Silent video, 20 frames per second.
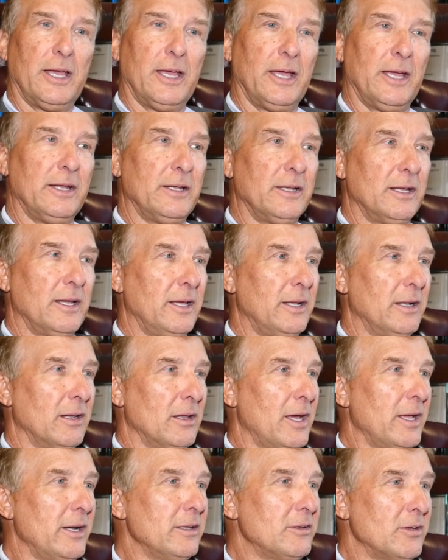and a
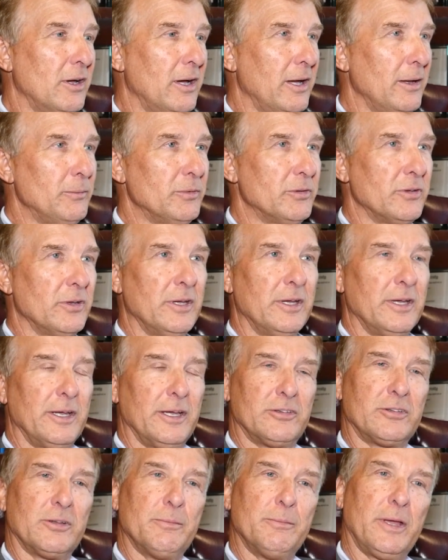lot of times
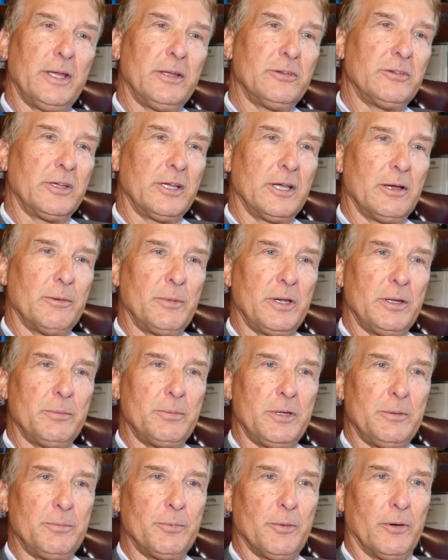it's amazing how many
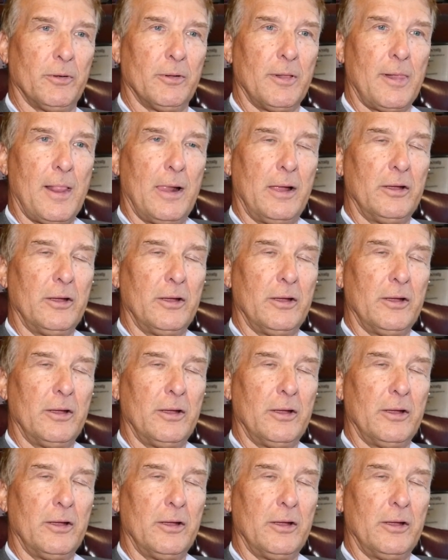people